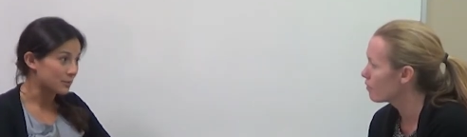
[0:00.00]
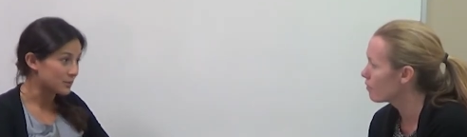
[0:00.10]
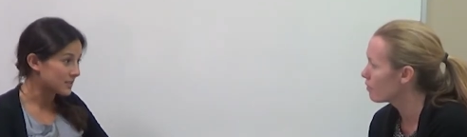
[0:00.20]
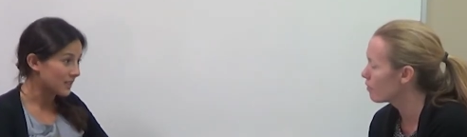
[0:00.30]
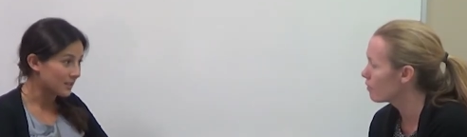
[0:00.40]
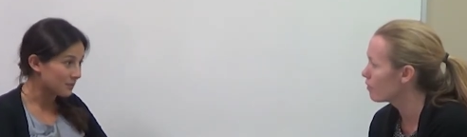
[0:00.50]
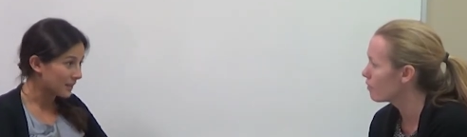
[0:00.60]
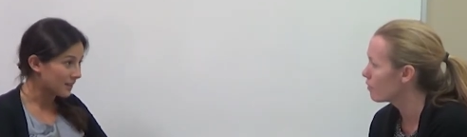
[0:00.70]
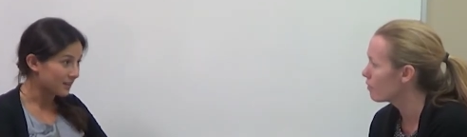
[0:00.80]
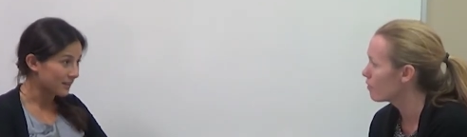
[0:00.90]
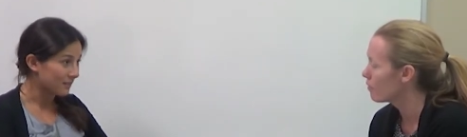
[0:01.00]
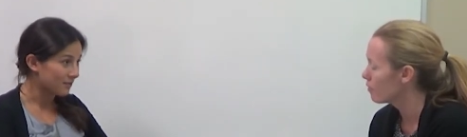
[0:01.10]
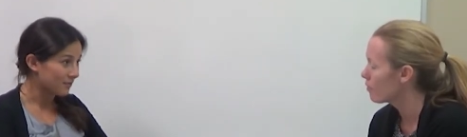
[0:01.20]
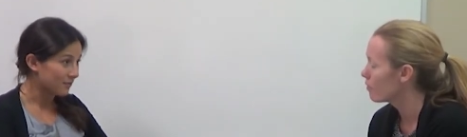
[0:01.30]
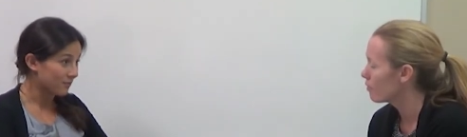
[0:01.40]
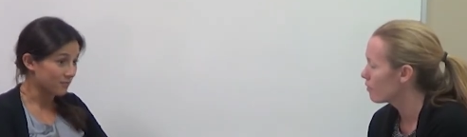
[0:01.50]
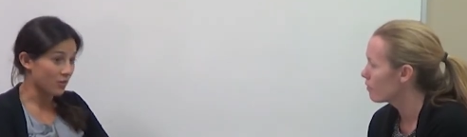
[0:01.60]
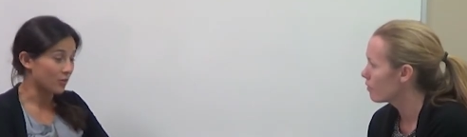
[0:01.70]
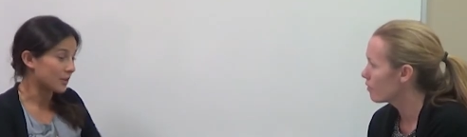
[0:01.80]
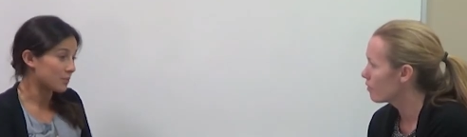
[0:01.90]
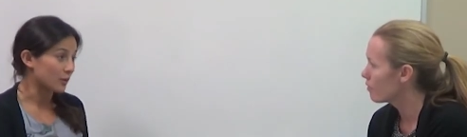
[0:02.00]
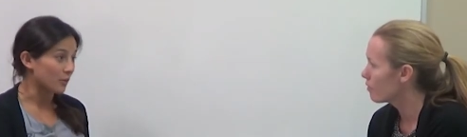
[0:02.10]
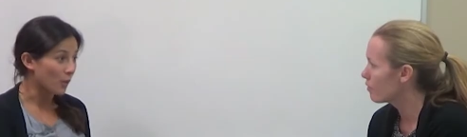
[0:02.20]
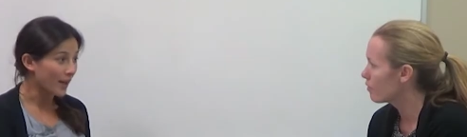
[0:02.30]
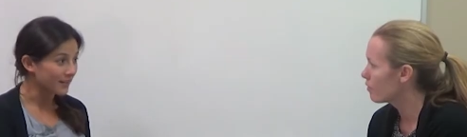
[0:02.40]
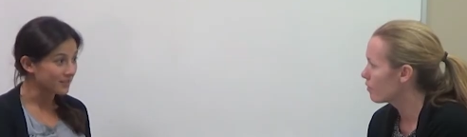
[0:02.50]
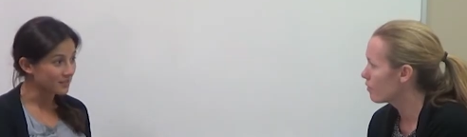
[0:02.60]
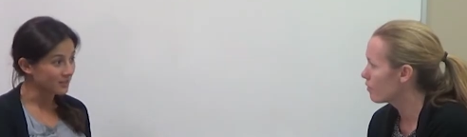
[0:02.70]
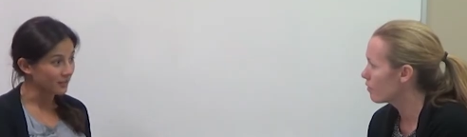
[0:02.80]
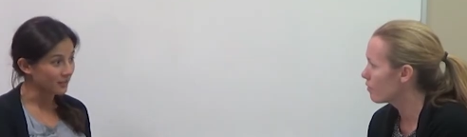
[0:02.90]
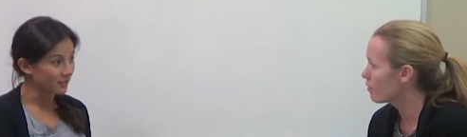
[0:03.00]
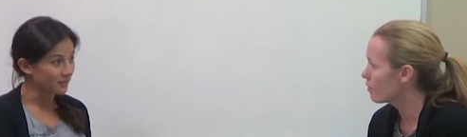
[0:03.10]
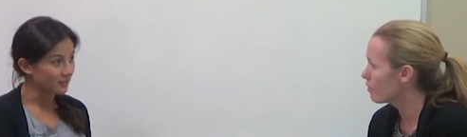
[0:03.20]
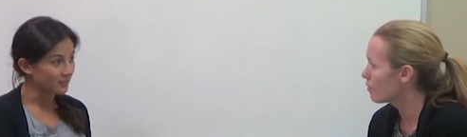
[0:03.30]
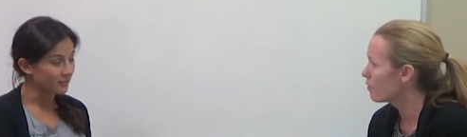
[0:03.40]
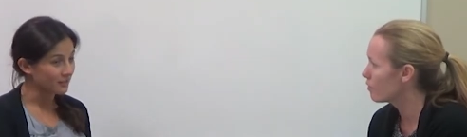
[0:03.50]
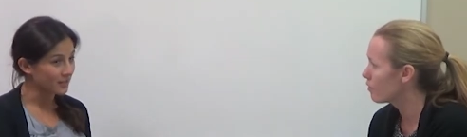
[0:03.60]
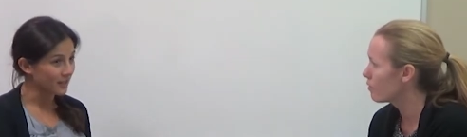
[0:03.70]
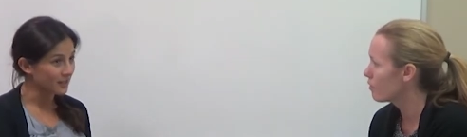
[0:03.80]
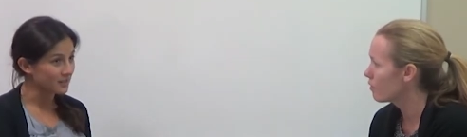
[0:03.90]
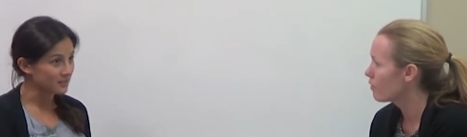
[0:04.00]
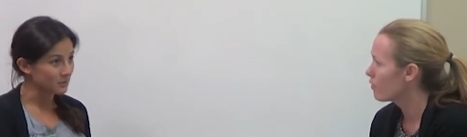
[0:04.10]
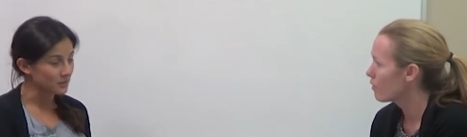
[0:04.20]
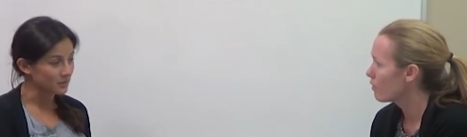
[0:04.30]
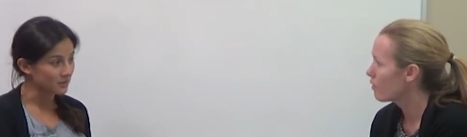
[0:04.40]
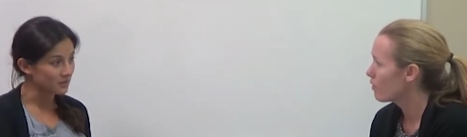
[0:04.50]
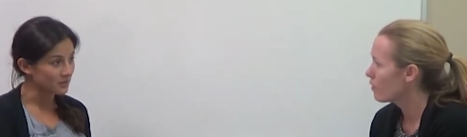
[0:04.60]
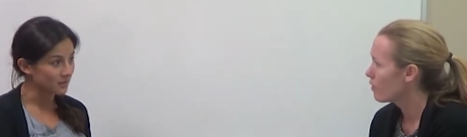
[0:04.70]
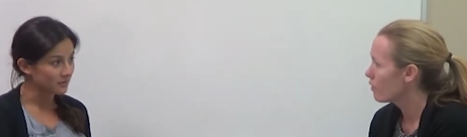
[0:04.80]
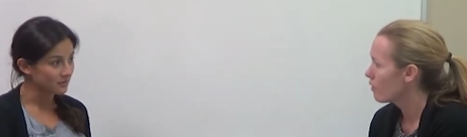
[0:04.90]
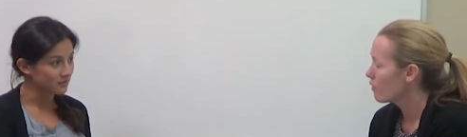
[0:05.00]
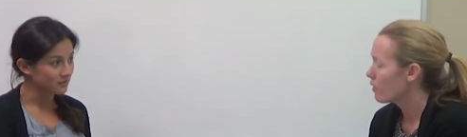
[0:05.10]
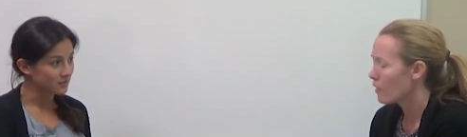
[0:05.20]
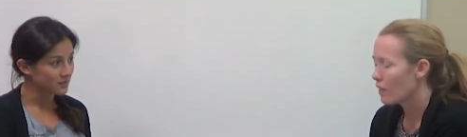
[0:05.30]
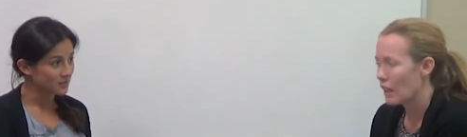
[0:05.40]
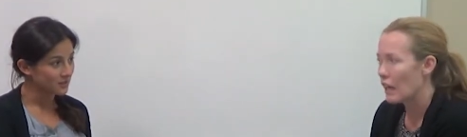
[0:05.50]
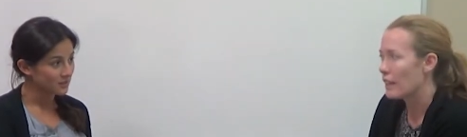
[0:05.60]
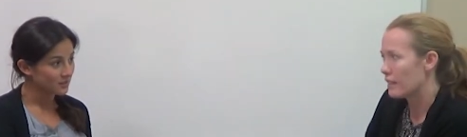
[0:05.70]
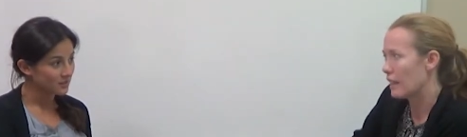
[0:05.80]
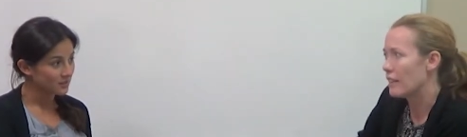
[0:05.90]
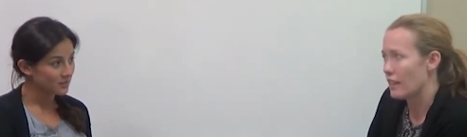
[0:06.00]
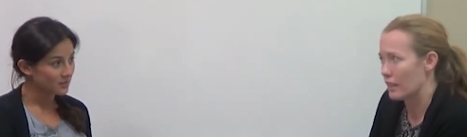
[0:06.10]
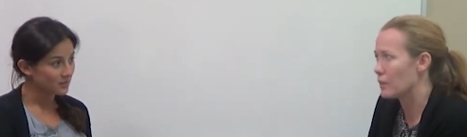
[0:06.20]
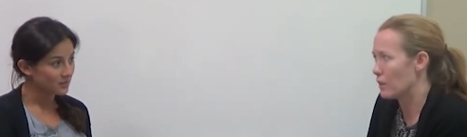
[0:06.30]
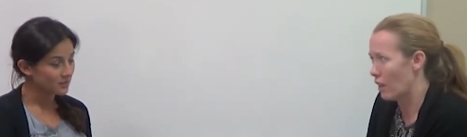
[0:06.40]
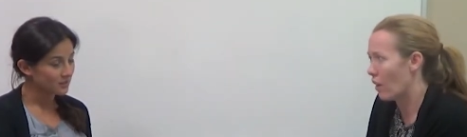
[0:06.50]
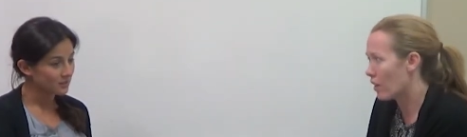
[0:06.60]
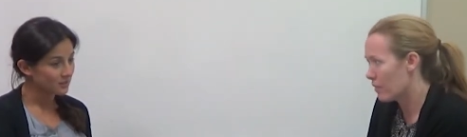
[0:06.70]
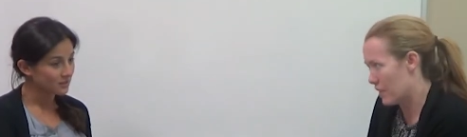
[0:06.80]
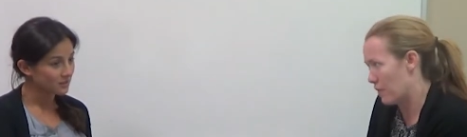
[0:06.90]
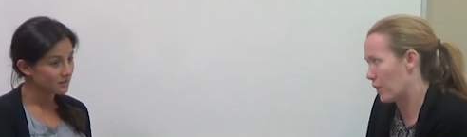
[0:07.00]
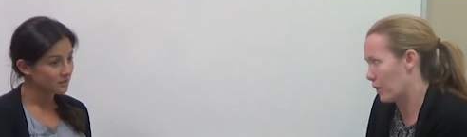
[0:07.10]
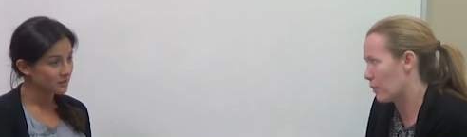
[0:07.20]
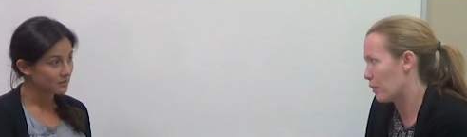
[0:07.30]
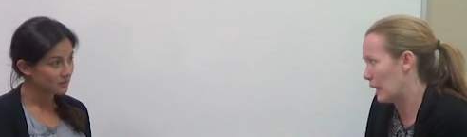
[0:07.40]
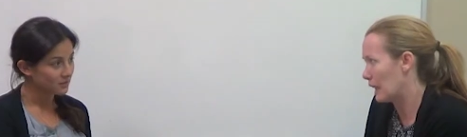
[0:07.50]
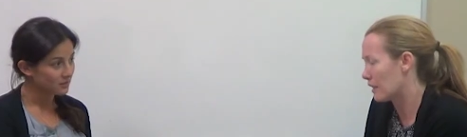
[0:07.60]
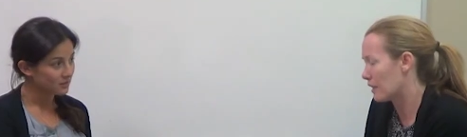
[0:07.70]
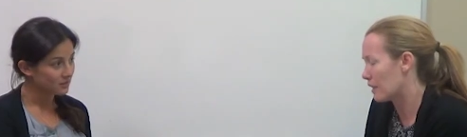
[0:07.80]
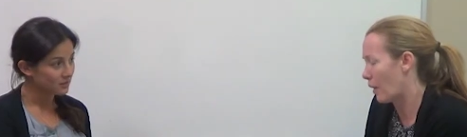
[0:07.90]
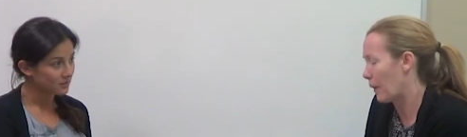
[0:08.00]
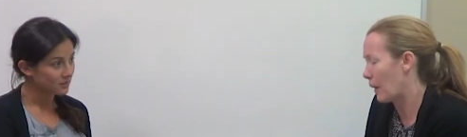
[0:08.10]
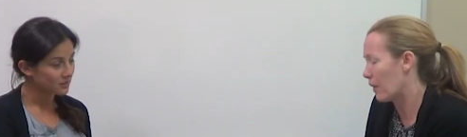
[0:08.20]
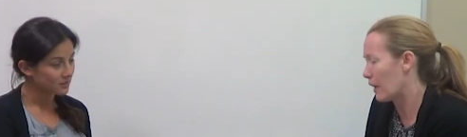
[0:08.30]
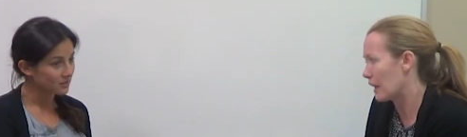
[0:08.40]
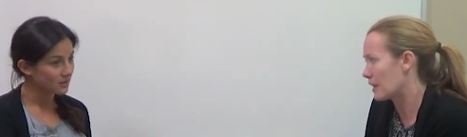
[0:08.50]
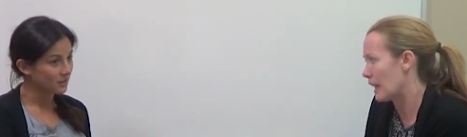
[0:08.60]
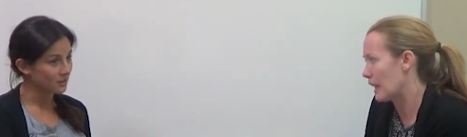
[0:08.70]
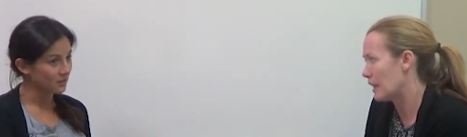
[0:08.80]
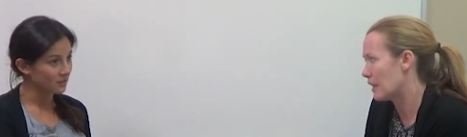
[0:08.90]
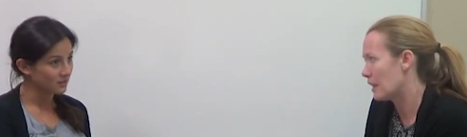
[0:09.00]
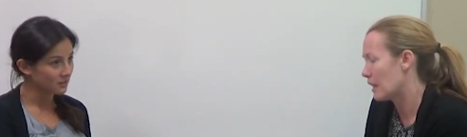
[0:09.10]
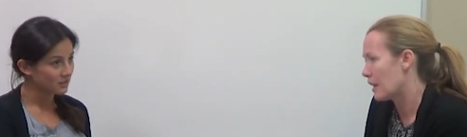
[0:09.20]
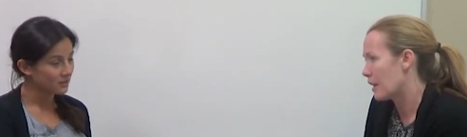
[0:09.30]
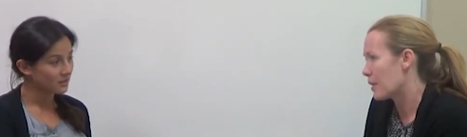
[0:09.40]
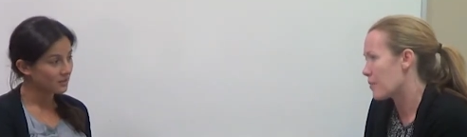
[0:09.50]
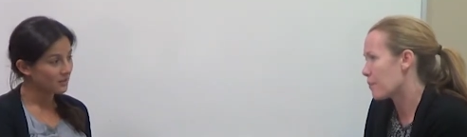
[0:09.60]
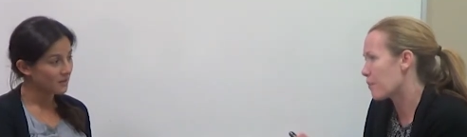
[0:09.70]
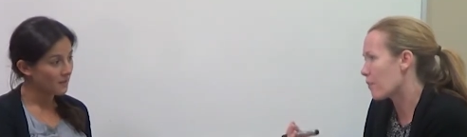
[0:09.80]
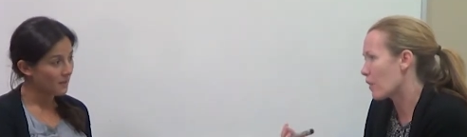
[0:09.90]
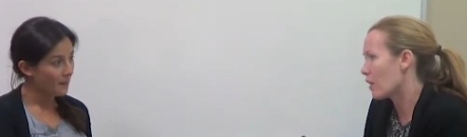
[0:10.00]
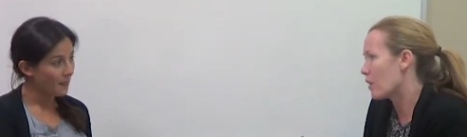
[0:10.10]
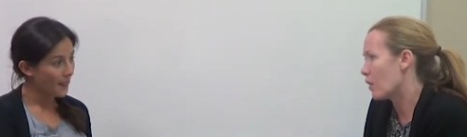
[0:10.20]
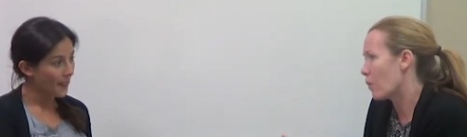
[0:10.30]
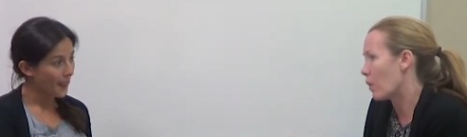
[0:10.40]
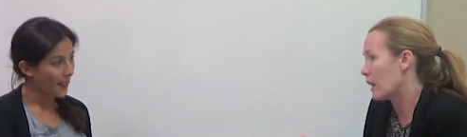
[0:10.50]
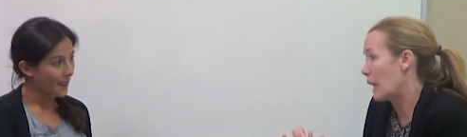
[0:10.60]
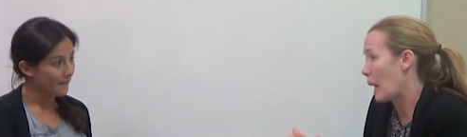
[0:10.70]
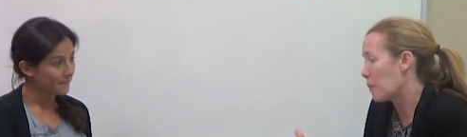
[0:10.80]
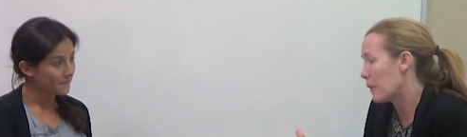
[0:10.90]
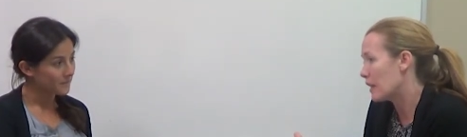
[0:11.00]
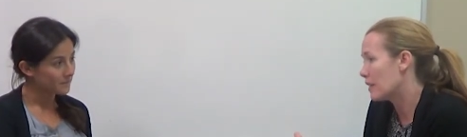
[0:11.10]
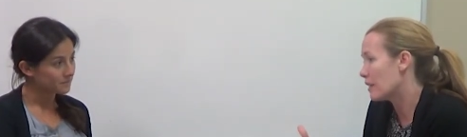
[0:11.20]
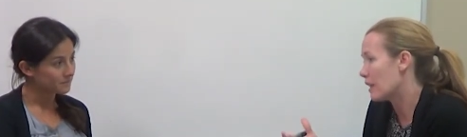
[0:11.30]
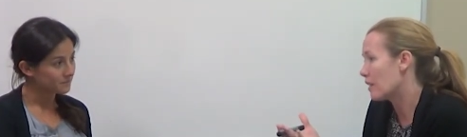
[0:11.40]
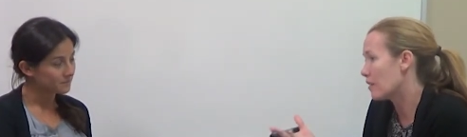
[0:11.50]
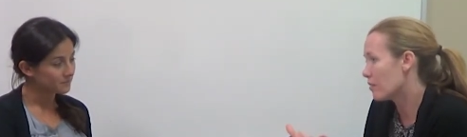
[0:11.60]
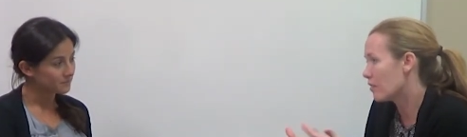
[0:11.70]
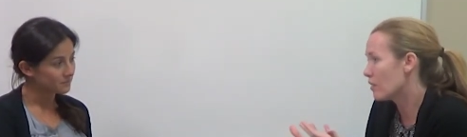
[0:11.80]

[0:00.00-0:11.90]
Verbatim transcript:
Speaker 1: people seeing me, and I, I thought I'd put on weight. So, yeah, I guess there was a lot of stuff.
Speaker 2: Sounds like there's a lot of difficult feelings going on, actually. Yeah. And, you know, what can happen is that